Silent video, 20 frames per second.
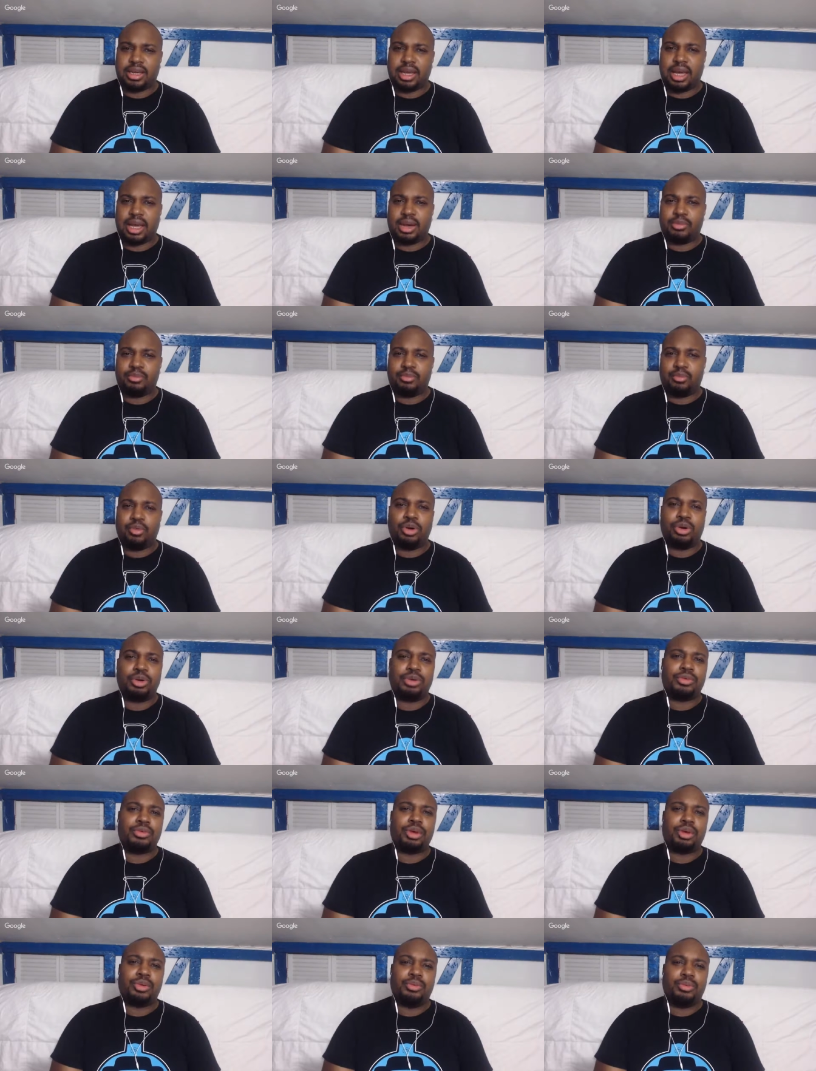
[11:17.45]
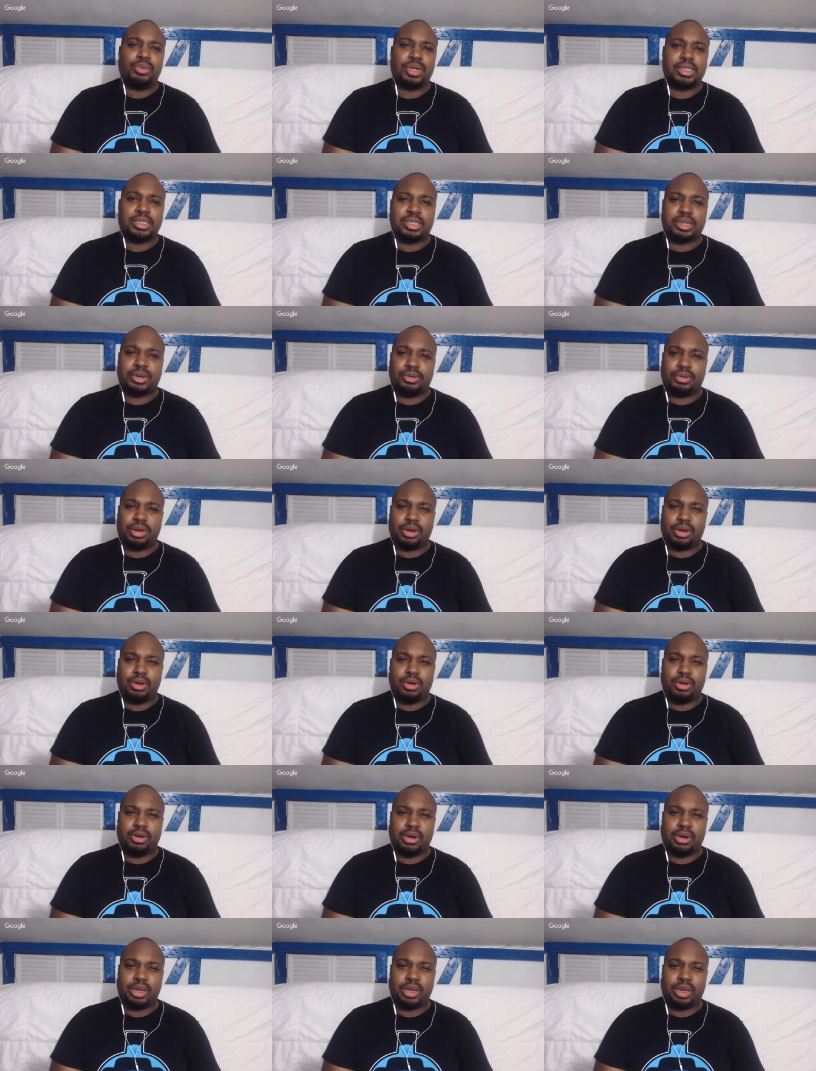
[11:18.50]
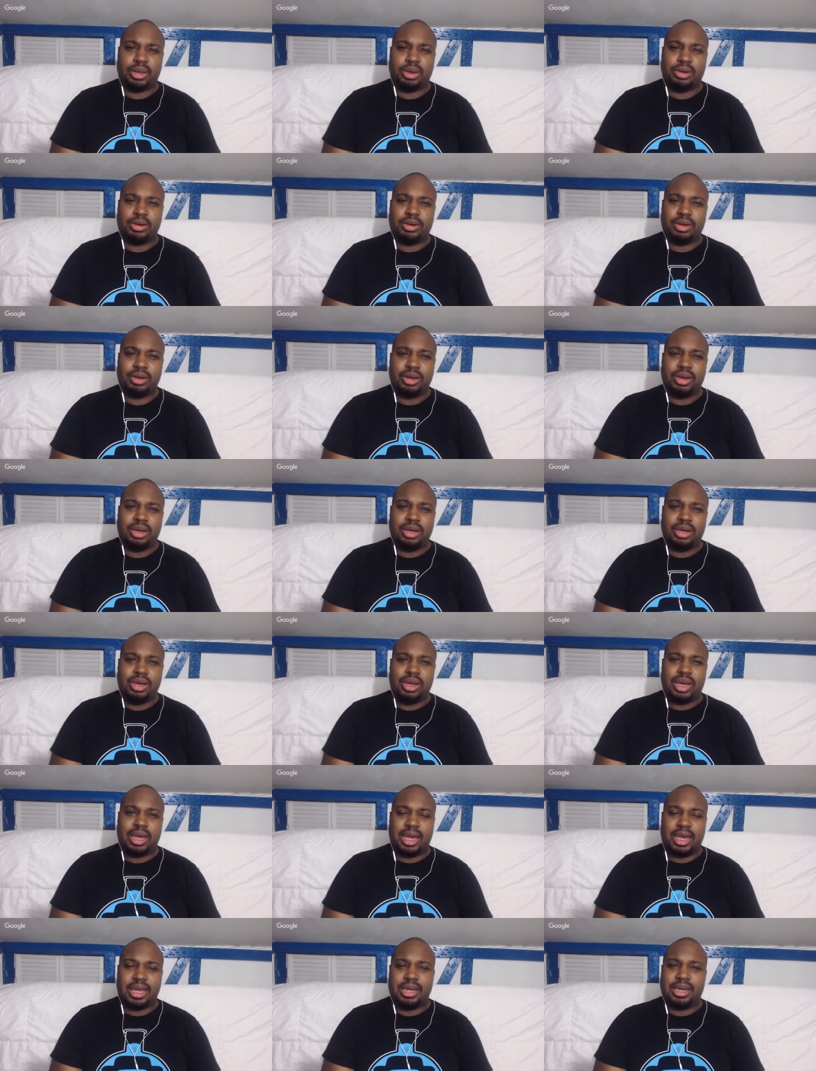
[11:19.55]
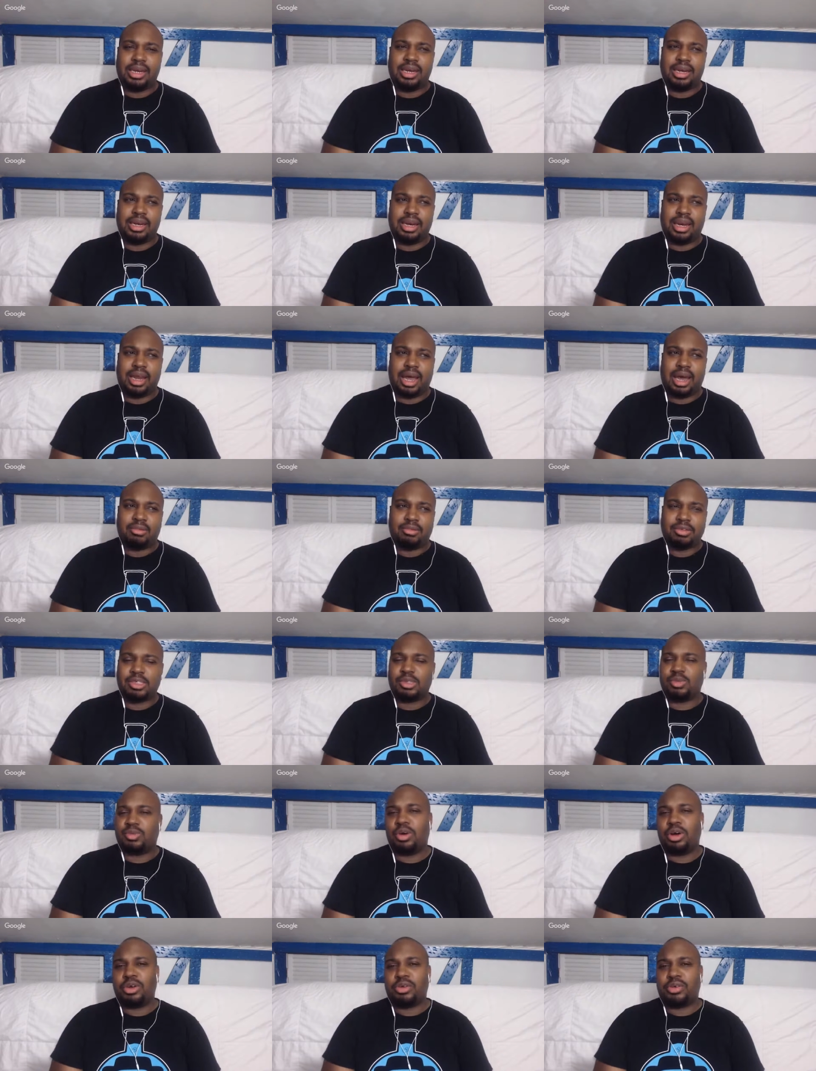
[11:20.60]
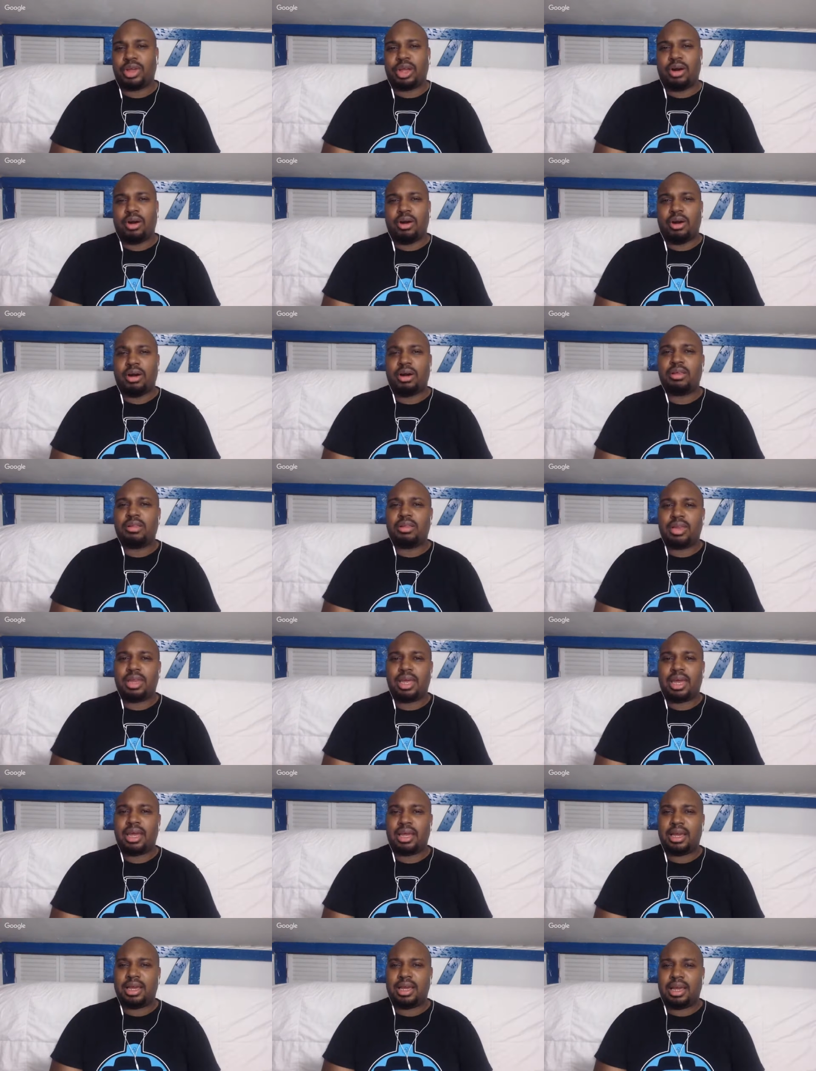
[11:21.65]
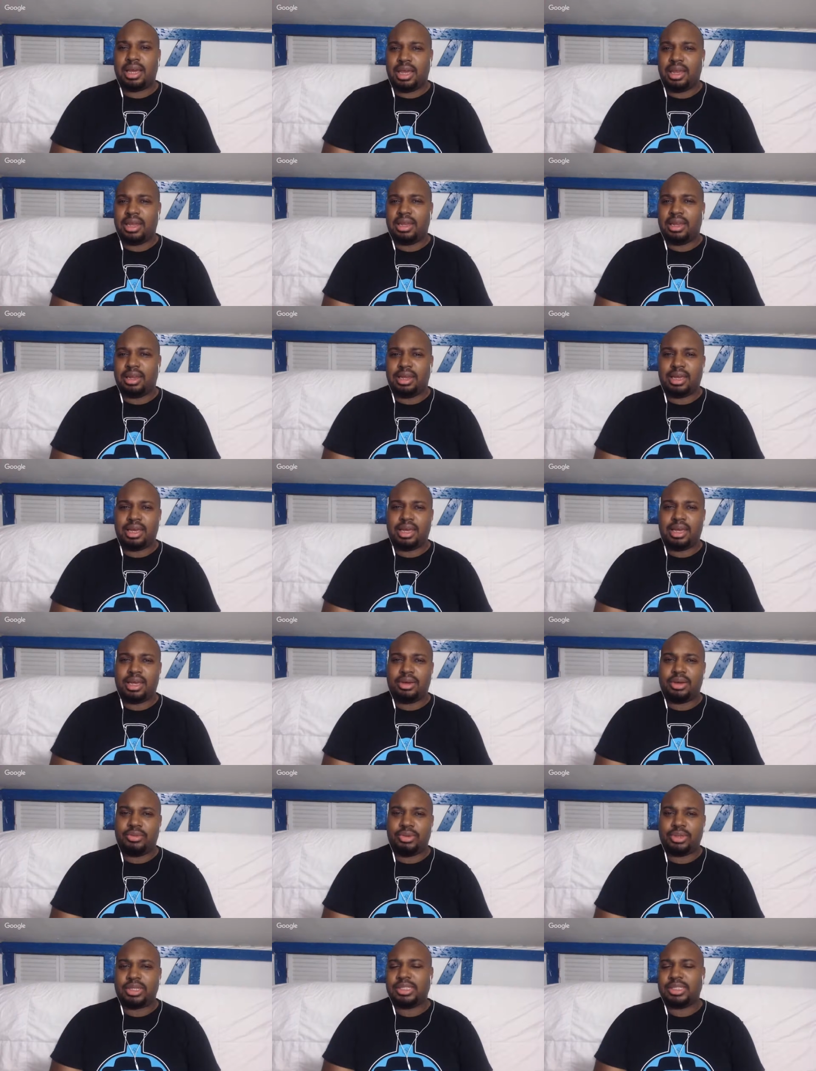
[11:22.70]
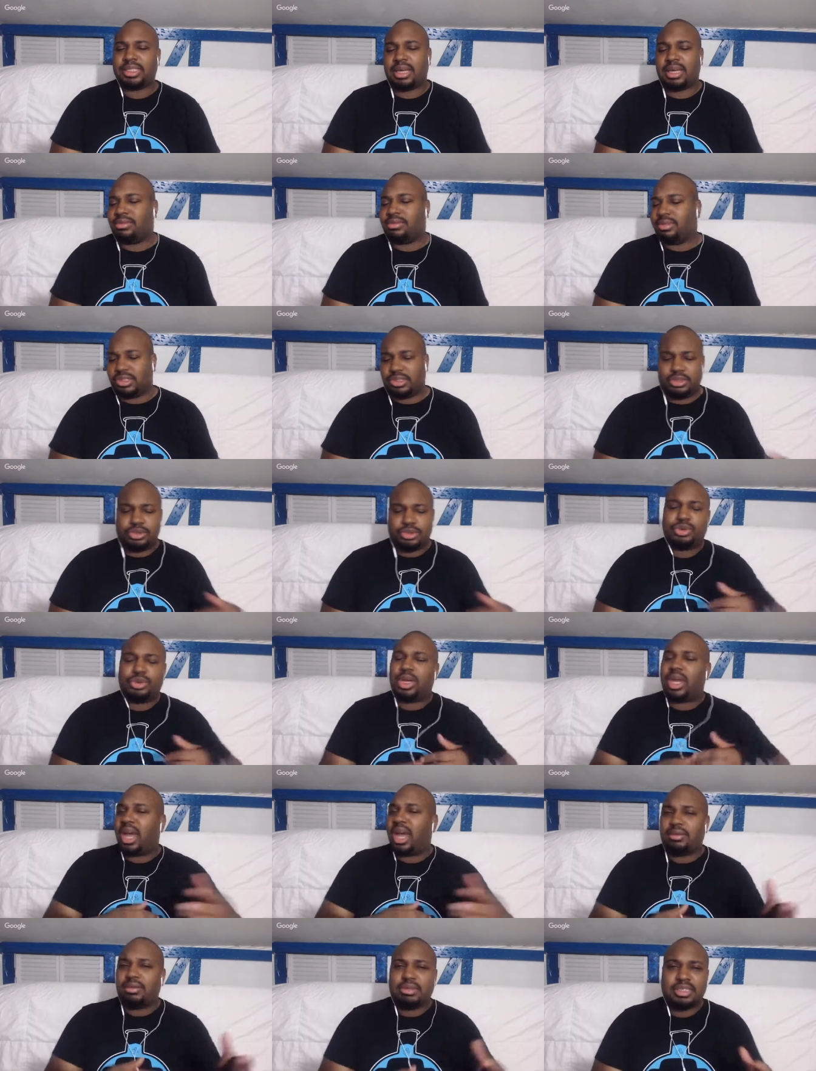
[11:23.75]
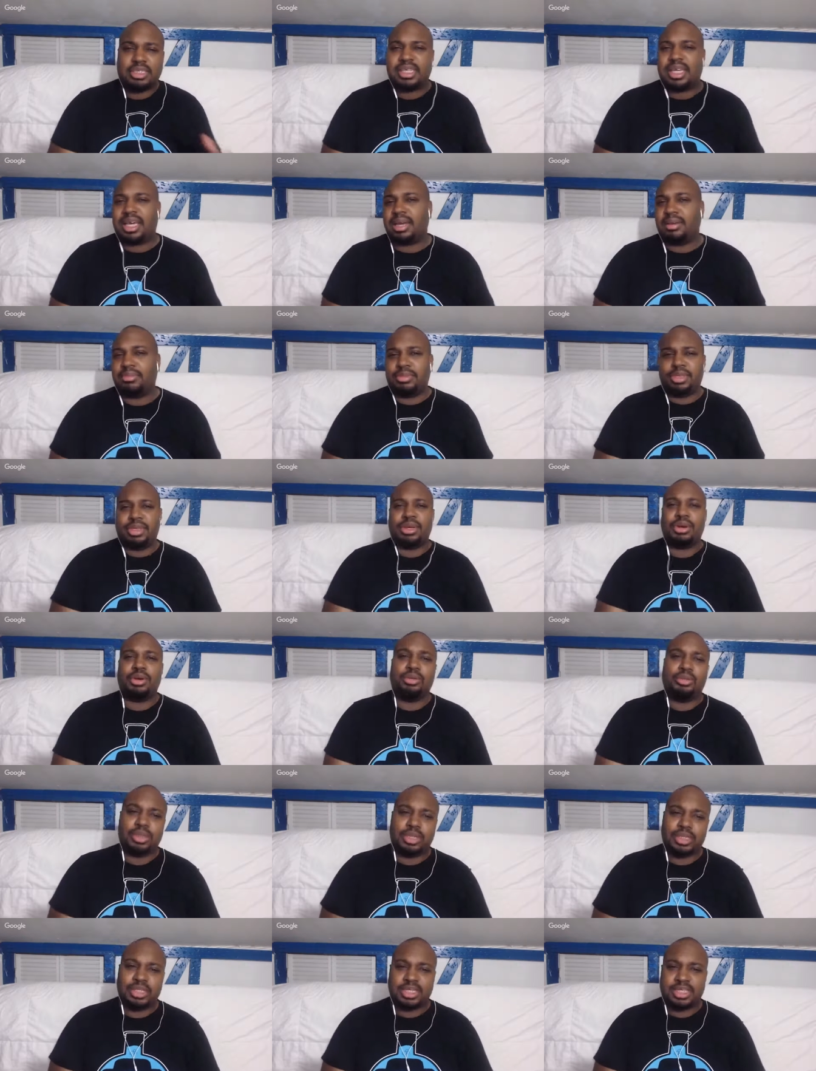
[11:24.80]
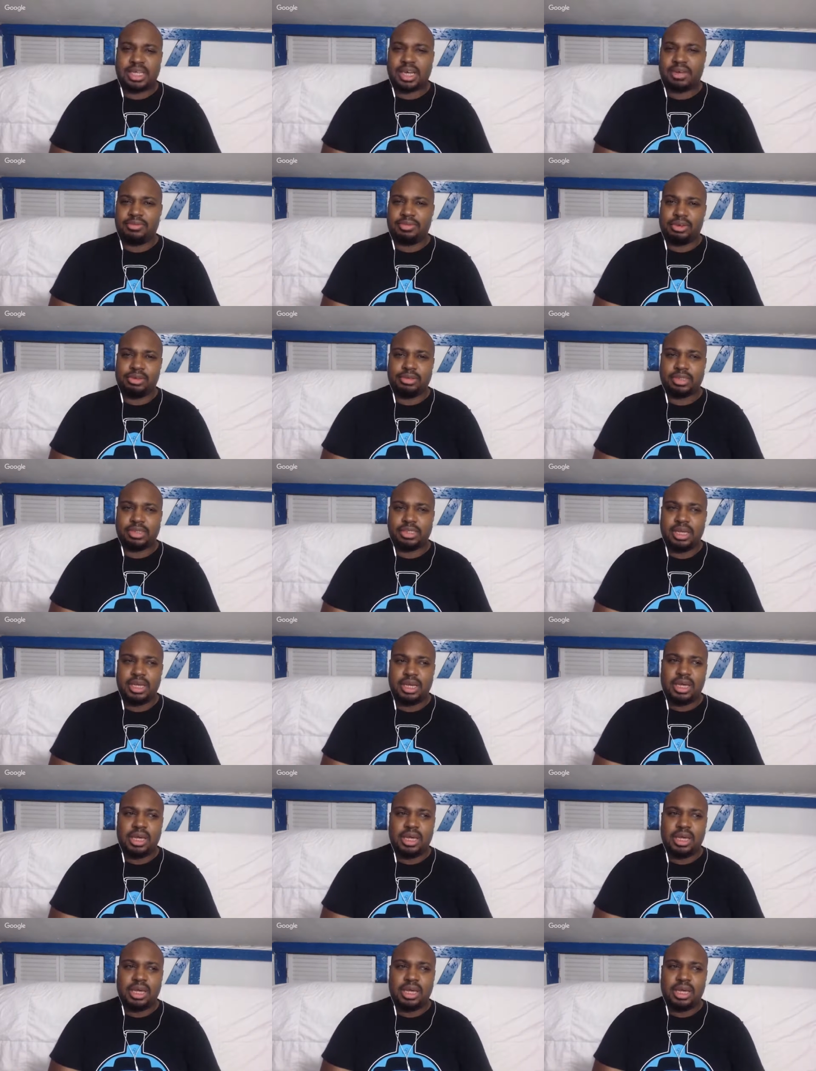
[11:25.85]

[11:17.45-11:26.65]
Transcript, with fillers: I'm wondering what's going on here. And I was wondering, are they in league with the Saviors, or do they have the same deal with the Saviors?